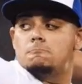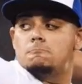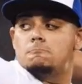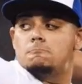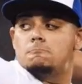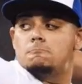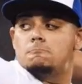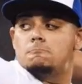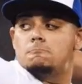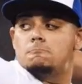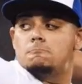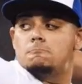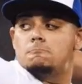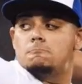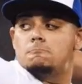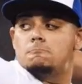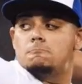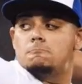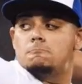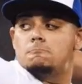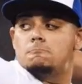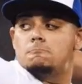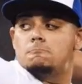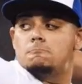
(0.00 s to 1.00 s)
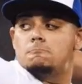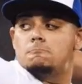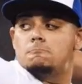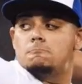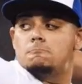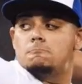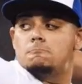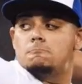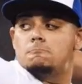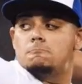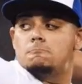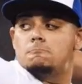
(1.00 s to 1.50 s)

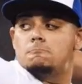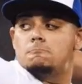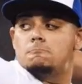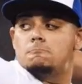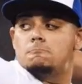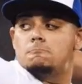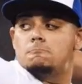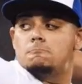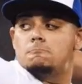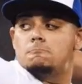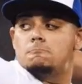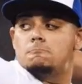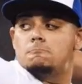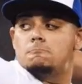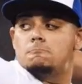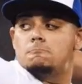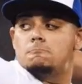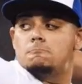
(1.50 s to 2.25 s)
Nobody speaks.